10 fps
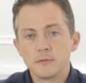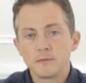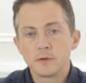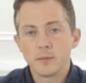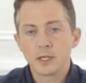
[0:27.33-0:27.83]

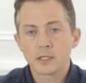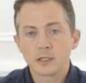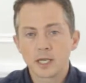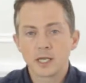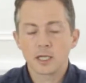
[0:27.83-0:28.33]
from a
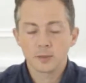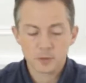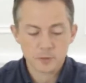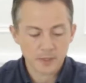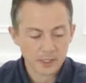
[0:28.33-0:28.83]
clinical
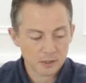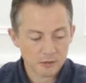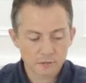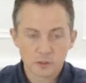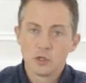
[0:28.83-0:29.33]

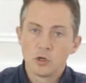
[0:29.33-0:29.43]
perspective